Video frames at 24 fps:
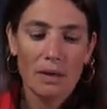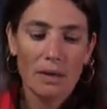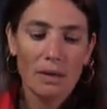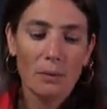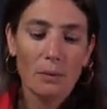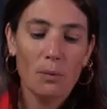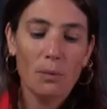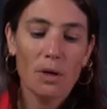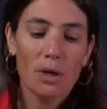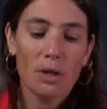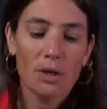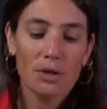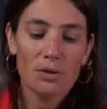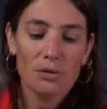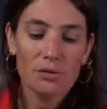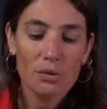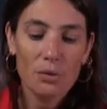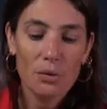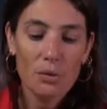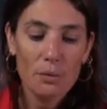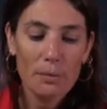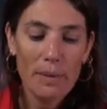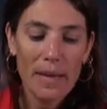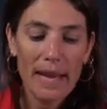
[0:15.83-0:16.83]
or a
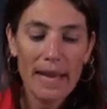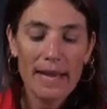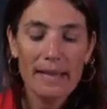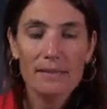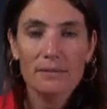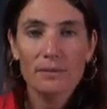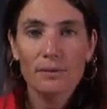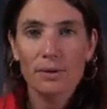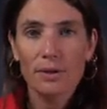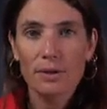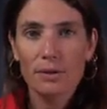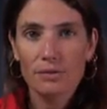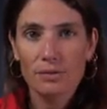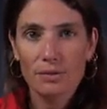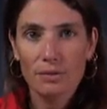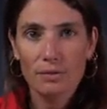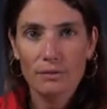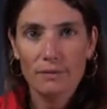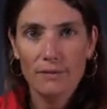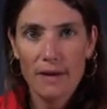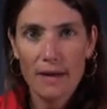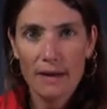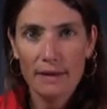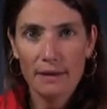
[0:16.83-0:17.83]
control mass or a control
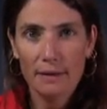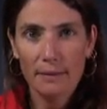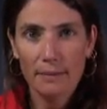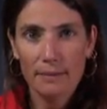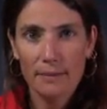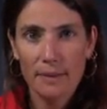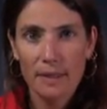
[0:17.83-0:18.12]
volume.